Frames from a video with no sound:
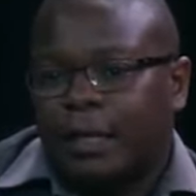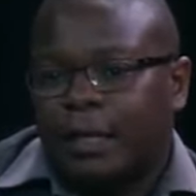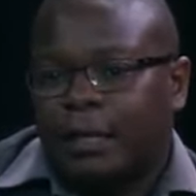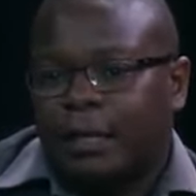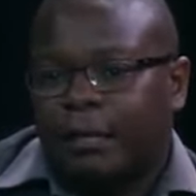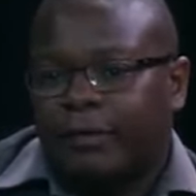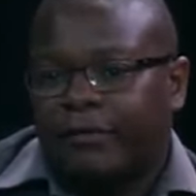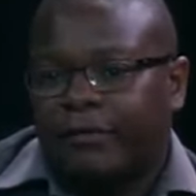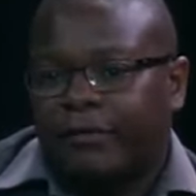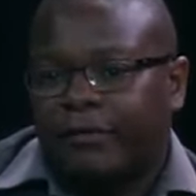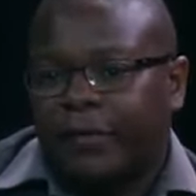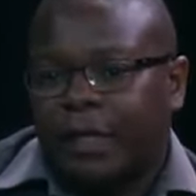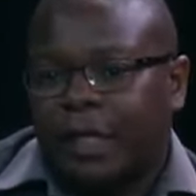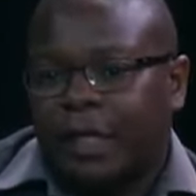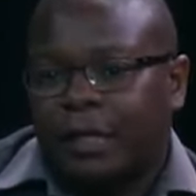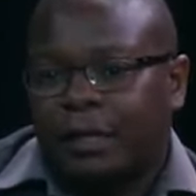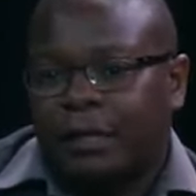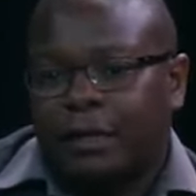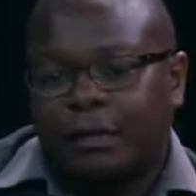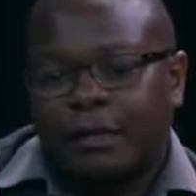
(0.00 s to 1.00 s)
If
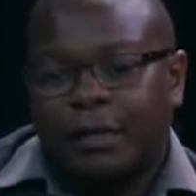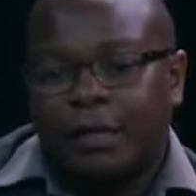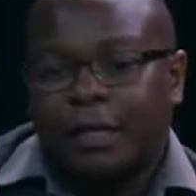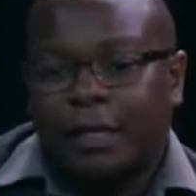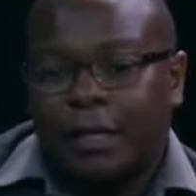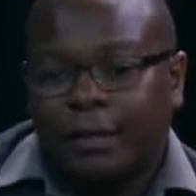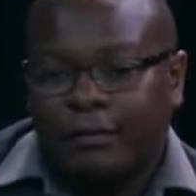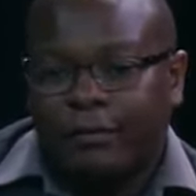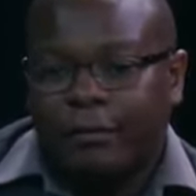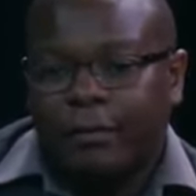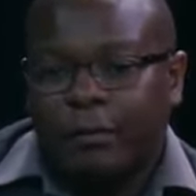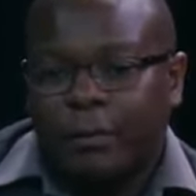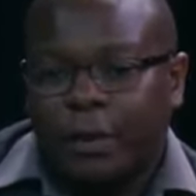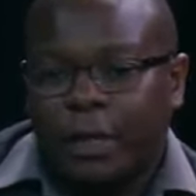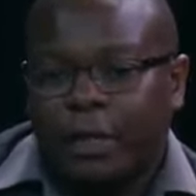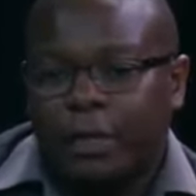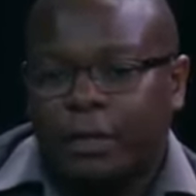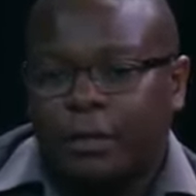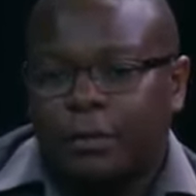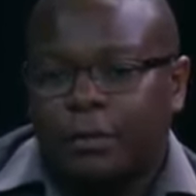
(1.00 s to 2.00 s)
the
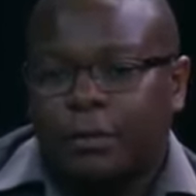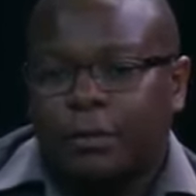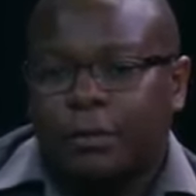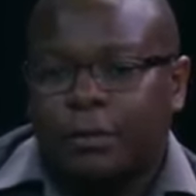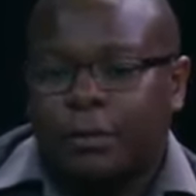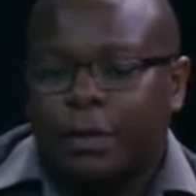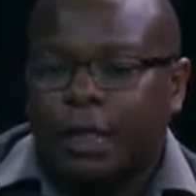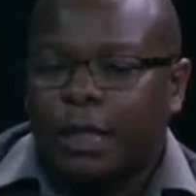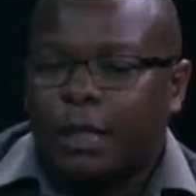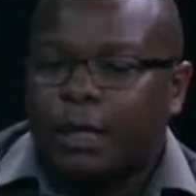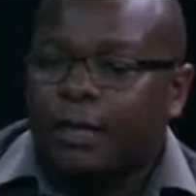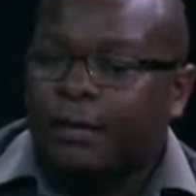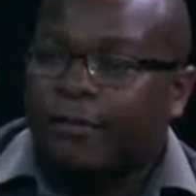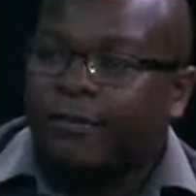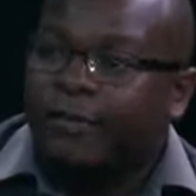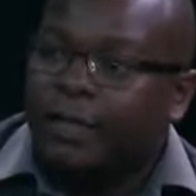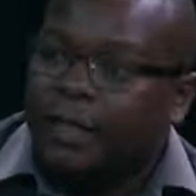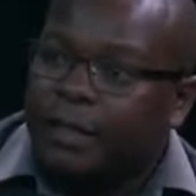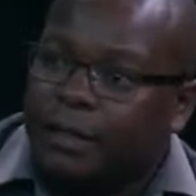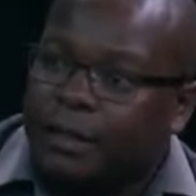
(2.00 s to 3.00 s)
government would
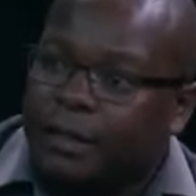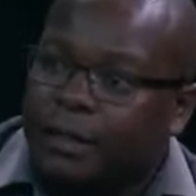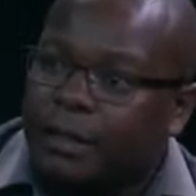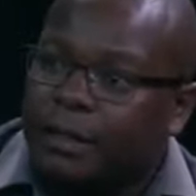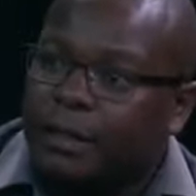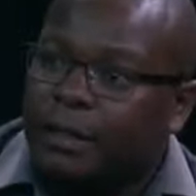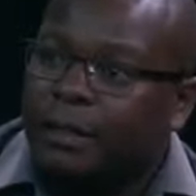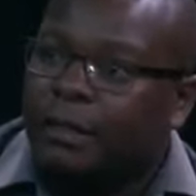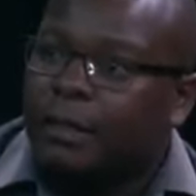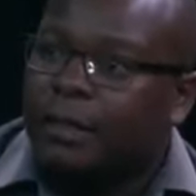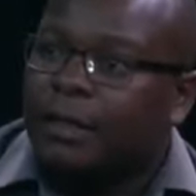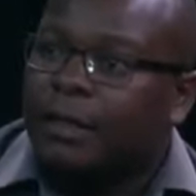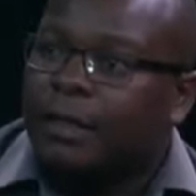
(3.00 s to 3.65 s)
invest in